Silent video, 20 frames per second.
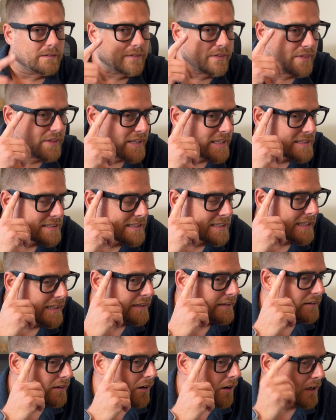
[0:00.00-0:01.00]
This
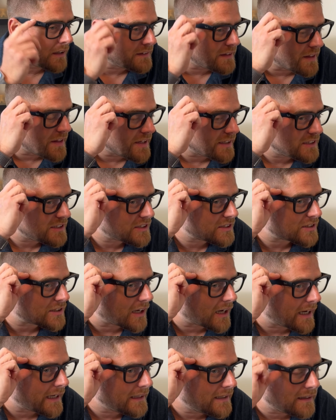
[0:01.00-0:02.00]
here on this
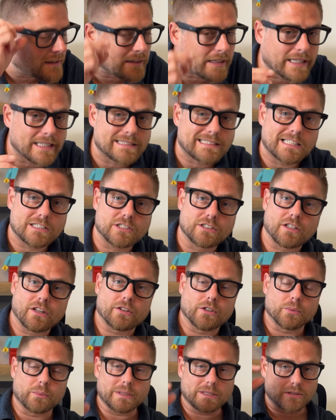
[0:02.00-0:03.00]
side, I guess that's
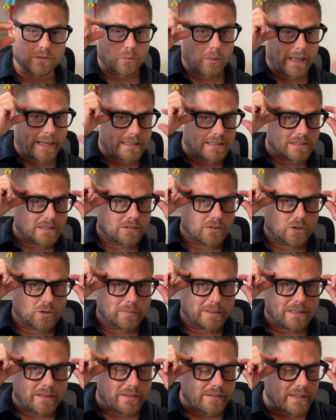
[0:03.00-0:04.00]
another reason why it's a
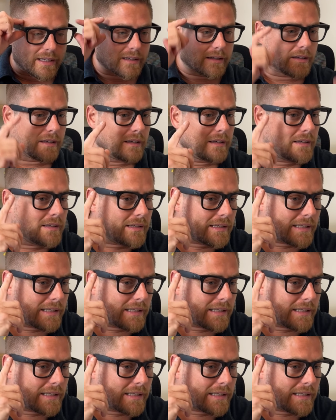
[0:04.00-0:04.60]
little bit thicker,